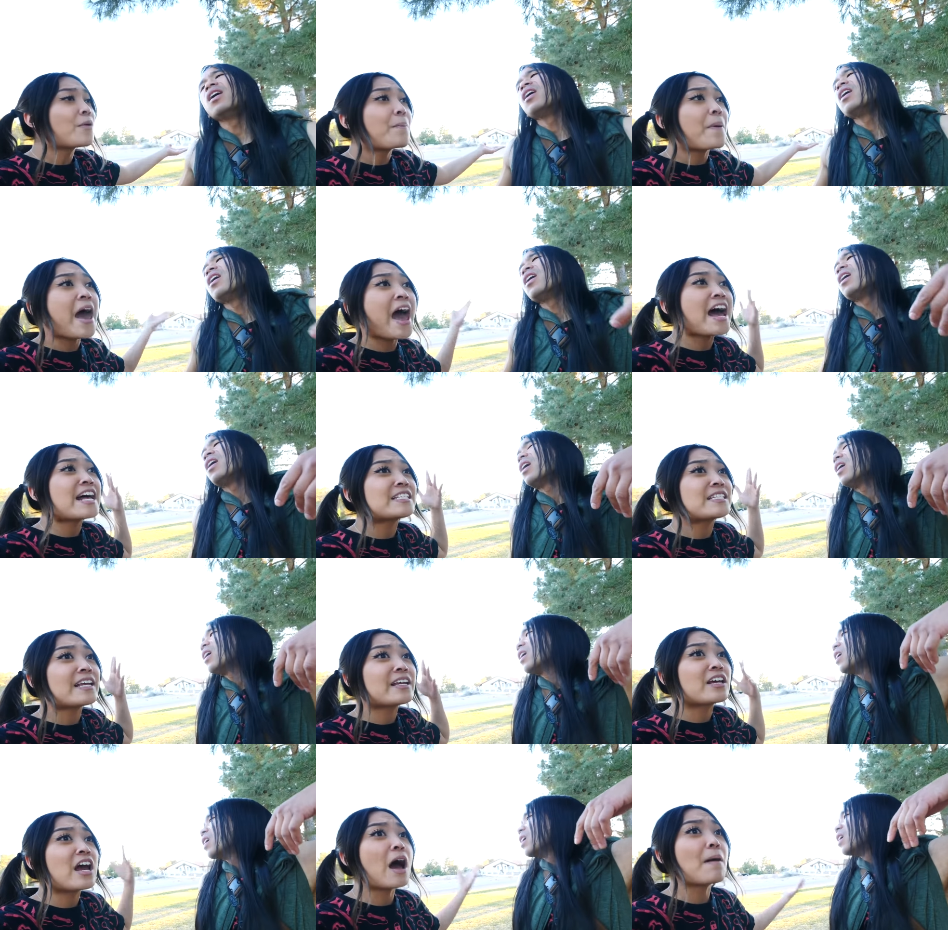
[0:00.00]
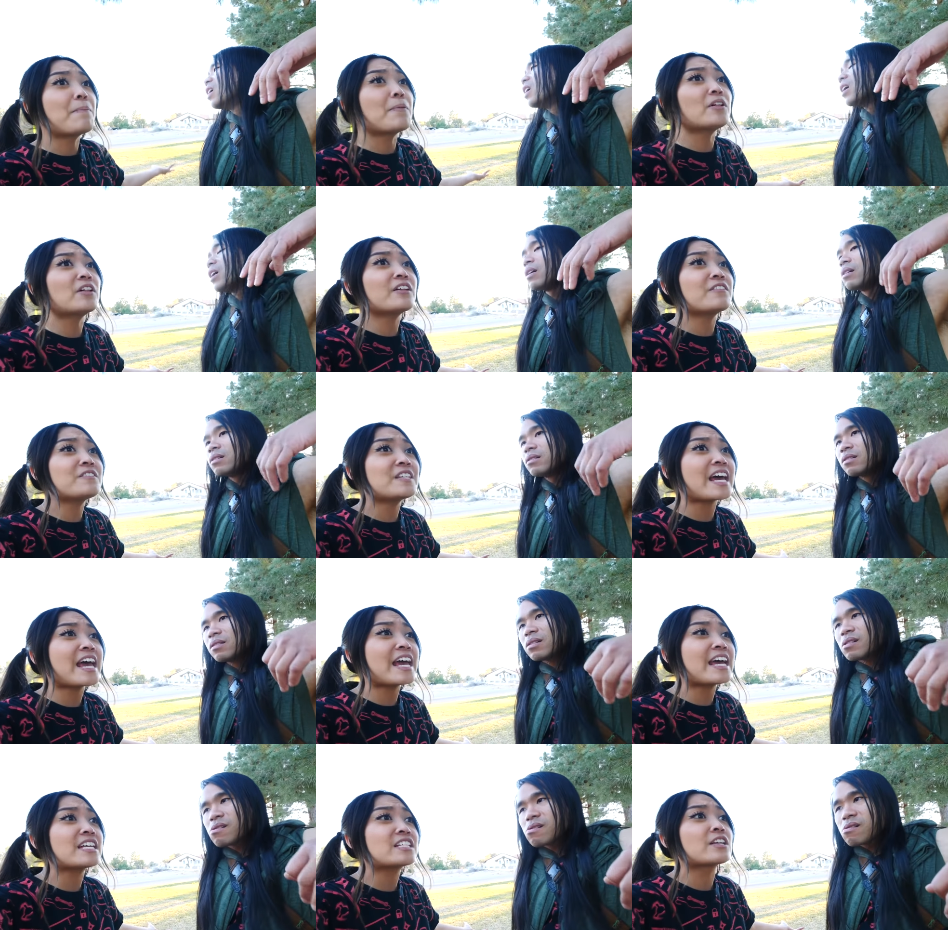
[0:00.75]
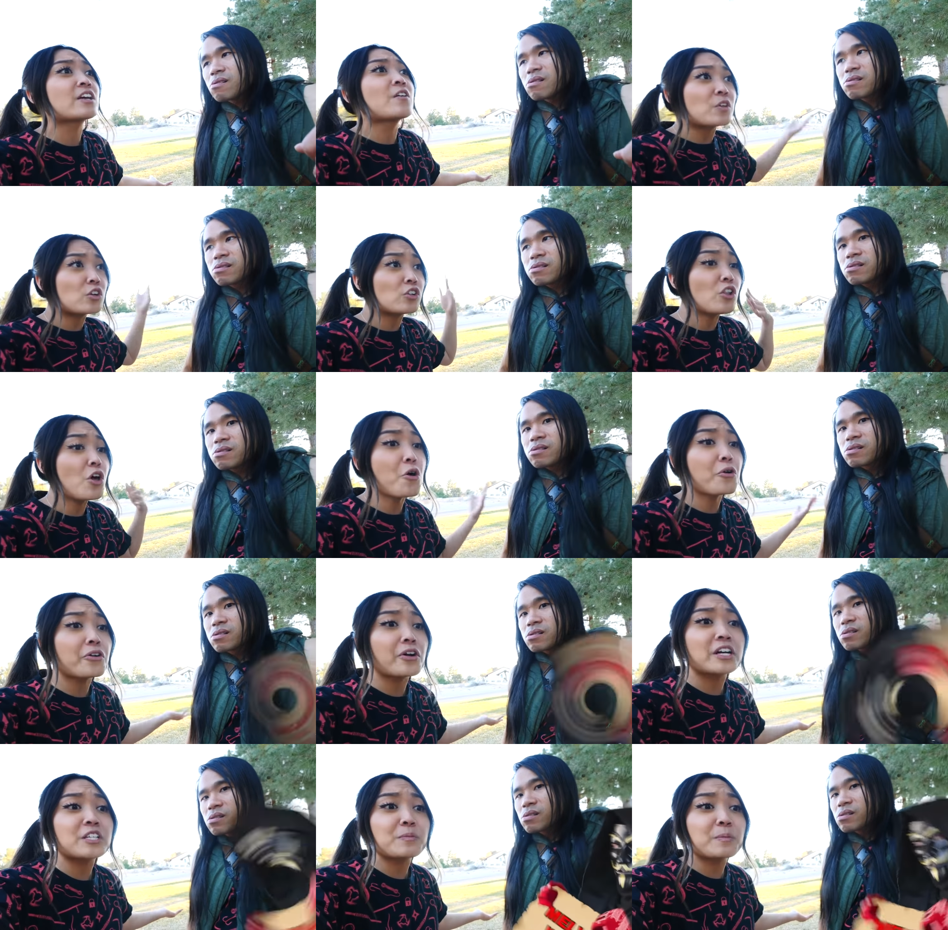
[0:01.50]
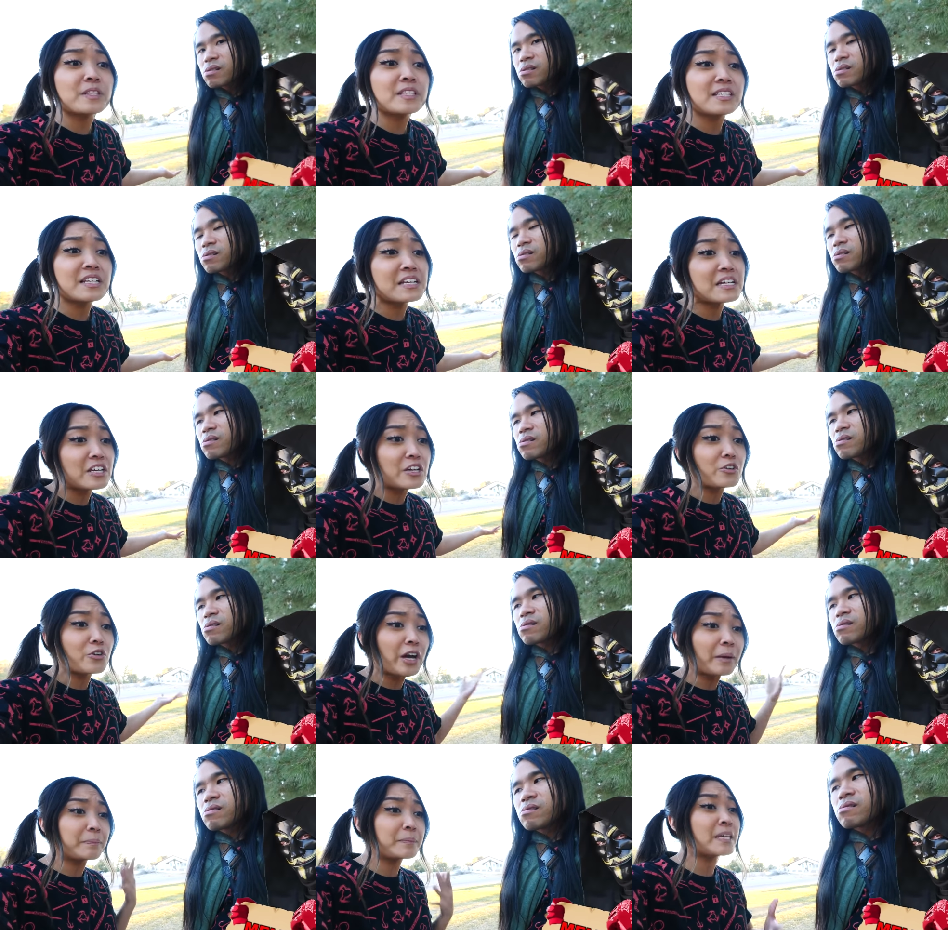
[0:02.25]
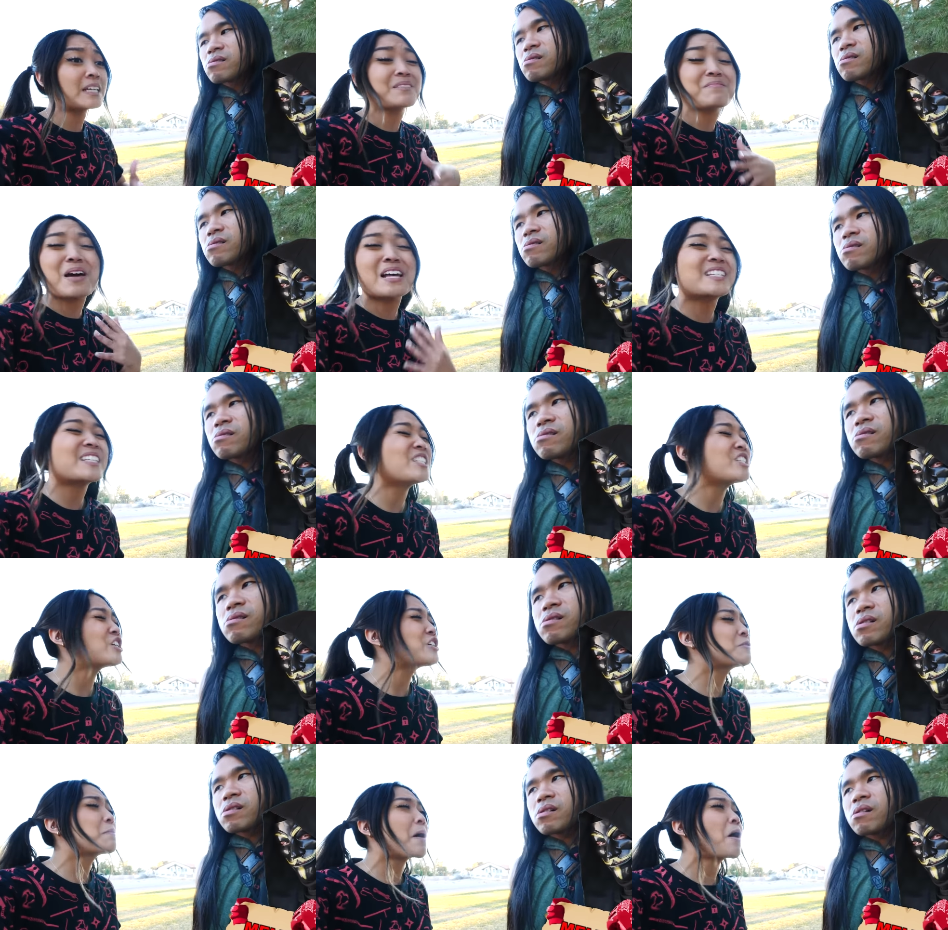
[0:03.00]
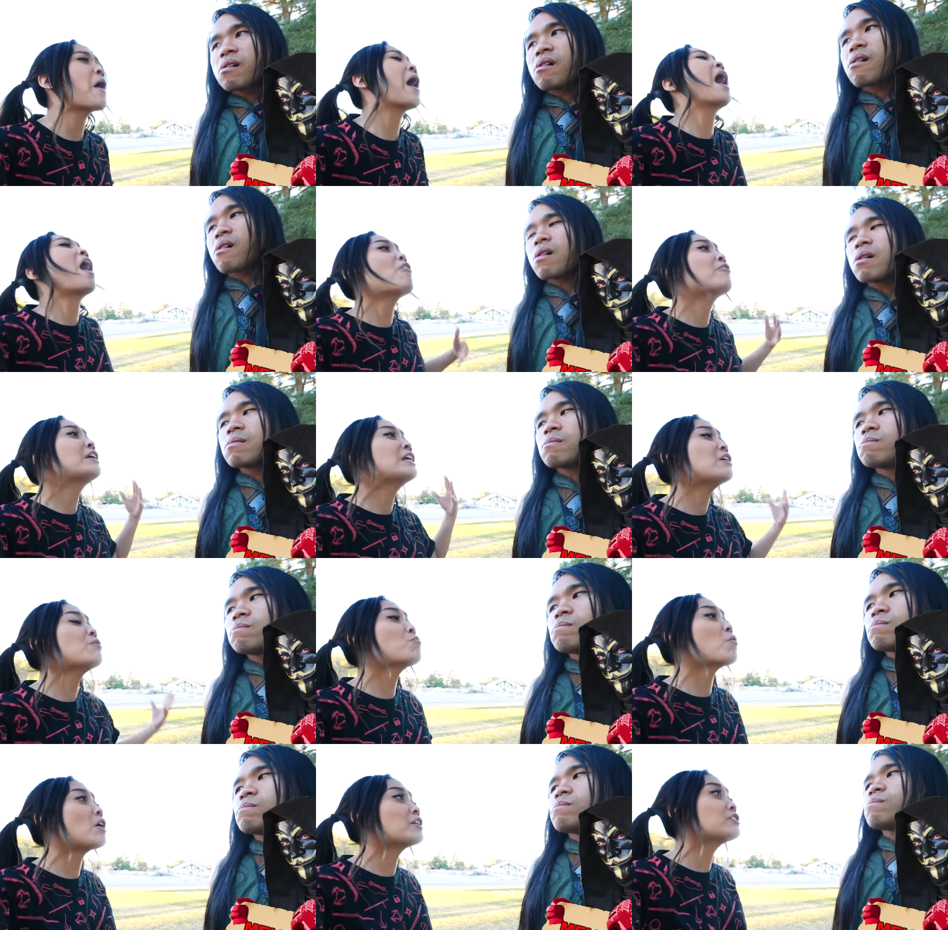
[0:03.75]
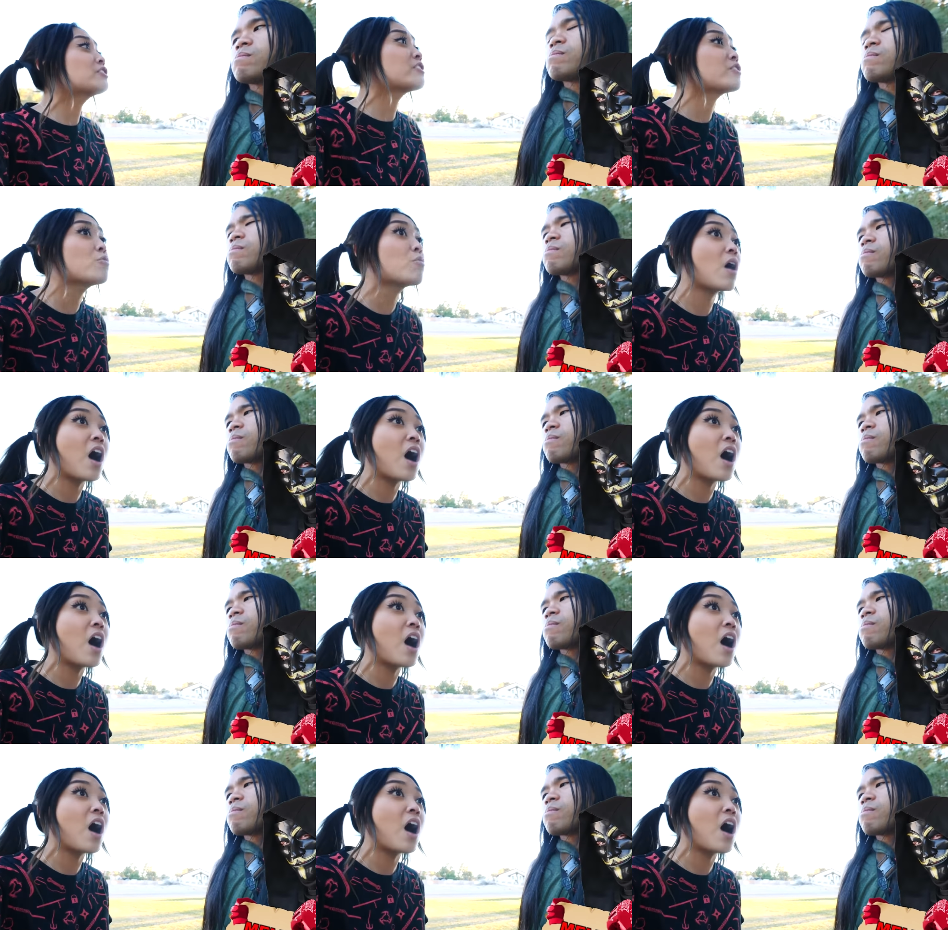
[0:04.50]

Speaker 1: the past like couple of days, the Cloaker has been sending cryptic messages about how he wants you